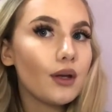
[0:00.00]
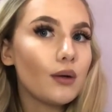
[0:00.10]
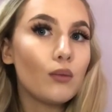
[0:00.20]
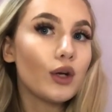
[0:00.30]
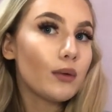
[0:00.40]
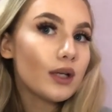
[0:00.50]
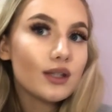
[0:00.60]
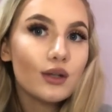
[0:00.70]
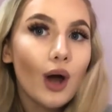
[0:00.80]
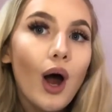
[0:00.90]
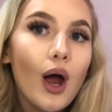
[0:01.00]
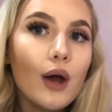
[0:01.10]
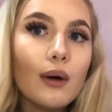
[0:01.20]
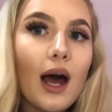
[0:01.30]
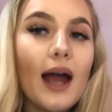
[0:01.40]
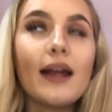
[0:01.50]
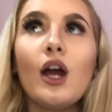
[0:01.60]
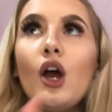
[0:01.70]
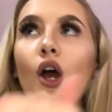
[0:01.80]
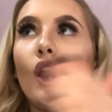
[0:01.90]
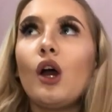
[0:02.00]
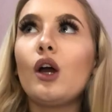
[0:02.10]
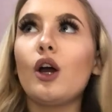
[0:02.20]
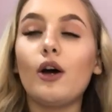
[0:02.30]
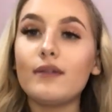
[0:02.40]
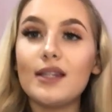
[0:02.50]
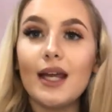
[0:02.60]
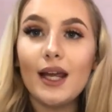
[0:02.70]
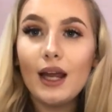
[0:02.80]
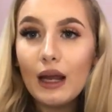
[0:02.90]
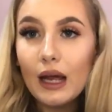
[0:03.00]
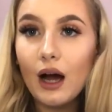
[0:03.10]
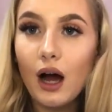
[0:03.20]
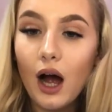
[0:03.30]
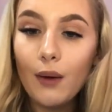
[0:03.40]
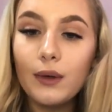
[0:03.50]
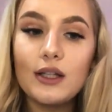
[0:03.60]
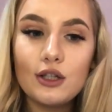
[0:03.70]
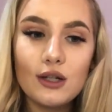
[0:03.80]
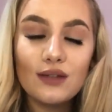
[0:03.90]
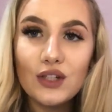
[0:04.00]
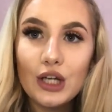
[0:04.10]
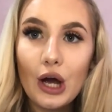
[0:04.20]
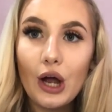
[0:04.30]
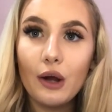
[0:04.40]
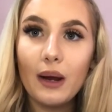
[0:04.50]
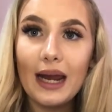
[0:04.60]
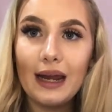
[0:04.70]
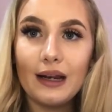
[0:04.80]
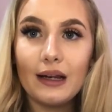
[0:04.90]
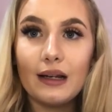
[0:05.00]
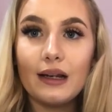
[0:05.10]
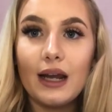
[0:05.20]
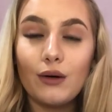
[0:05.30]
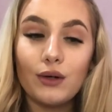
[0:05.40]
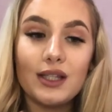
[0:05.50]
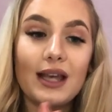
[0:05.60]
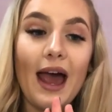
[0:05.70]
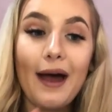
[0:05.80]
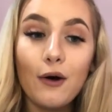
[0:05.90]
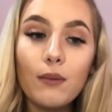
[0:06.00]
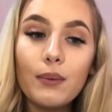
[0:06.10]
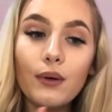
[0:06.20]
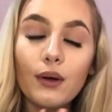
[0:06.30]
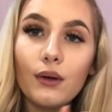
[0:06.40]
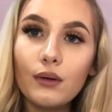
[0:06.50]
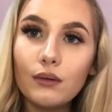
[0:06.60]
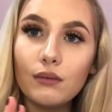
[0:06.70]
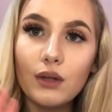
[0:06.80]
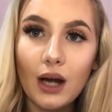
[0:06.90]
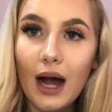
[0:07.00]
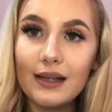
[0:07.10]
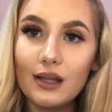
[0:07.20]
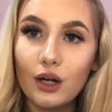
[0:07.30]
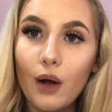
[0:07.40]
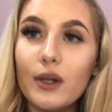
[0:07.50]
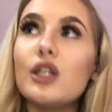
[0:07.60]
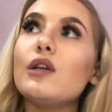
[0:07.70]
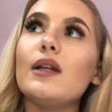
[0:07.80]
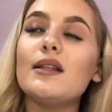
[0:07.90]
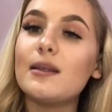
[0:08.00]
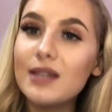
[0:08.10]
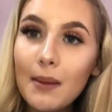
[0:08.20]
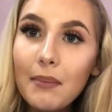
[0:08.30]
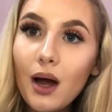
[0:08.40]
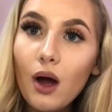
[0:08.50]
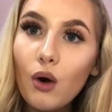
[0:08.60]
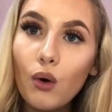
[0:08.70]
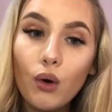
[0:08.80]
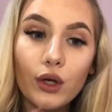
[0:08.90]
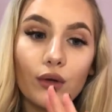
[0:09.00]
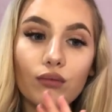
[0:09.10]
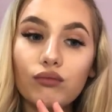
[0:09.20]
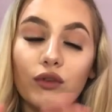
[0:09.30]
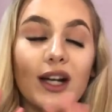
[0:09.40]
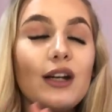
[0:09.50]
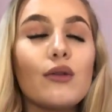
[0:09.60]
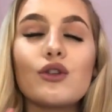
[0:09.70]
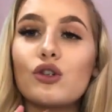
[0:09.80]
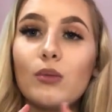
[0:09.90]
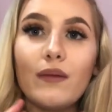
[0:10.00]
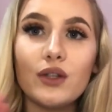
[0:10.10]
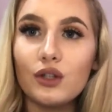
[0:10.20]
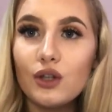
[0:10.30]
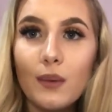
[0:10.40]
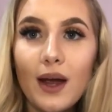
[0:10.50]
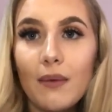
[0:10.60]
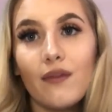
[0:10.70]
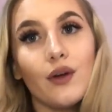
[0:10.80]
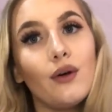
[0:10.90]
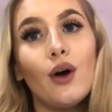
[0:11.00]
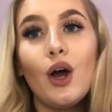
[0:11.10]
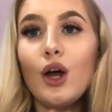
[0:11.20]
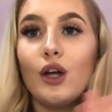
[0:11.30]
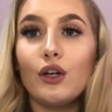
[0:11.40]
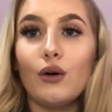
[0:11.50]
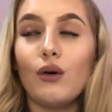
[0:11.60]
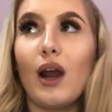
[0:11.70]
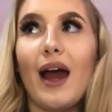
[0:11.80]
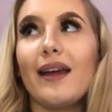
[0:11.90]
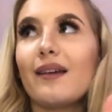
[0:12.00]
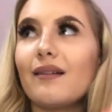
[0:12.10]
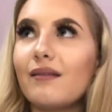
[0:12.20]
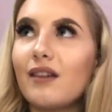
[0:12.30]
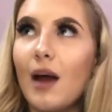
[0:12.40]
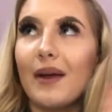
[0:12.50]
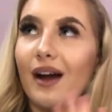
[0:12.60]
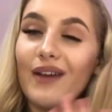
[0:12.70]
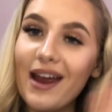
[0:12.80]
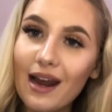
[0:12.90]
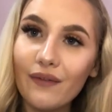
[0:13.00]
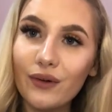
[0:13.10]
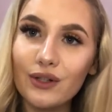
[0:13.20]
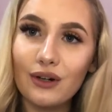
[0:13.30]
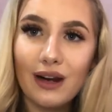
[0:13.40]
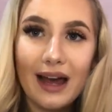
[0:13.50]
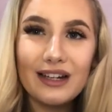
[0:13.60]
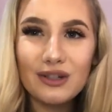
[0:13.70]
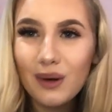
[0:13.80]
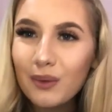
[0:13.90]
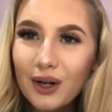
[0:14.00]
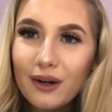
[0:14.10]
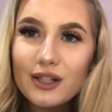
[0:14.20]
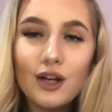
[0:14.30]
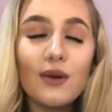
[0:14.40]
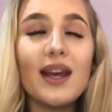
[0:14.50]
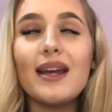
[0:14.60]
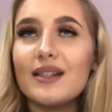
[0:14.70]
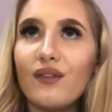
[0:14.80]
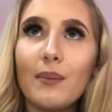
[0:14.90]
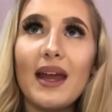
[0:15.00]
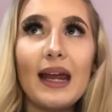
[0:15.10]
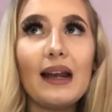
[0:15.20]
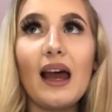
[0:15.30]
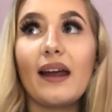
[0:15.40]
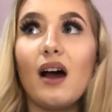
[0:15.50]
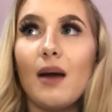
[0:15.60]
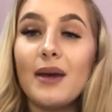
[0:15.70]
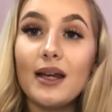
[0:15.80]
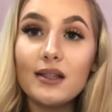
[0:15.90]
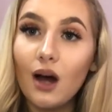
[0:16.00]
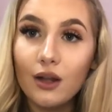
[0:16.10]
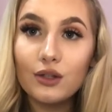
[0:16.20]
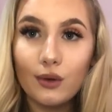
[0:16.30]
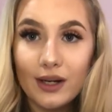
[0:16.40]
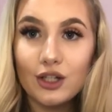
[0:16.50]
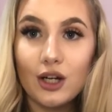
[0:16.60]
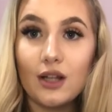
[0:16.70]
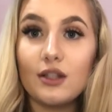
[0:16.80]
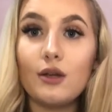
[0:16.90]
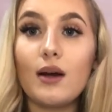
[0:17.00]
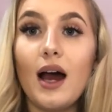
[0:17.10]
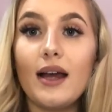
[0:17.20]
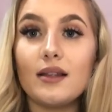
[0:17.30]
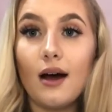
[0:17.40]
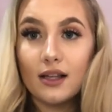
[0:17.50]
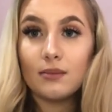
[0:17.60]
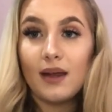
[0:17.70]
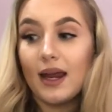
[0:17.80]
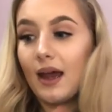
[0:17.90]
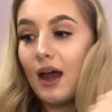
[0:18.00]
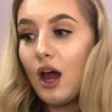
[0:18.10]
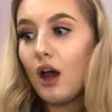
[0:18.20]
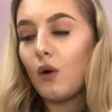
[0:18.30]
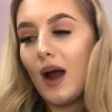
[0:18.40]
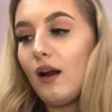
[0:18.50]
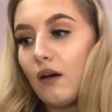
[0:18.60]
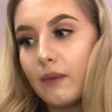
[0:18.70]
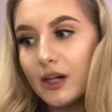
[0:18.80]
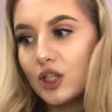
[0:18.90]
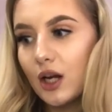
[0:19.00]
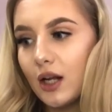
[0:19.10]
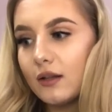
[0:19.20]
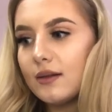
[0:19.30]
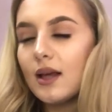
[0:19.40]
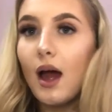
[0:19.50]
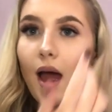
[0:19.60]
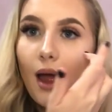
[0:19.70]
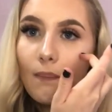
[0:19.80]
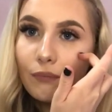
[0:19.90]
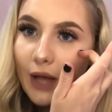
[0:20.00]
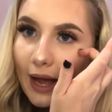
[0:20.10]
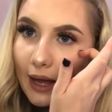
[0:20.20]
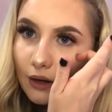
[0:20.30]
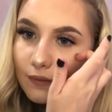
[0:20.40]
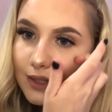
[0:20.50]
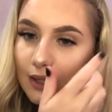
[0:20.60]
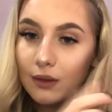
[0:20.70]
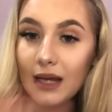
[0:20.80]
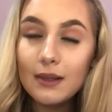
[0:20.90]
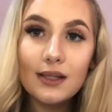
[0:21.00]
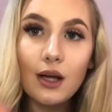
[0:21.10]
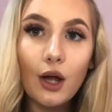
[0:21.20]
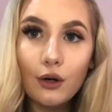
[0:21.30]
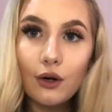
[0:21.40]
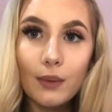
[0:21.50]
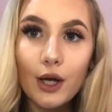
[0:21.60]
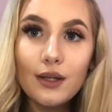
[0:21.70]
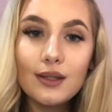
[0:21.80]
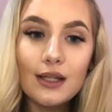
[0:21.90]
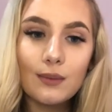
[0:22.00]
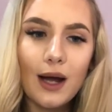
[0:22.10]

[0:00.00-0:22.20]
what you wanted to know. Like, obviously, I wanted to do this video in order to help the guys that are going to uni in September, or you're really not sure whether to do it, whether you're like coming out of A-levels and you're like, do I want to go to uni? Is it for me? Like, I'm here to answer your questions. You guys asked me quite a lot of questions, and obviously they'll keep this anonymous as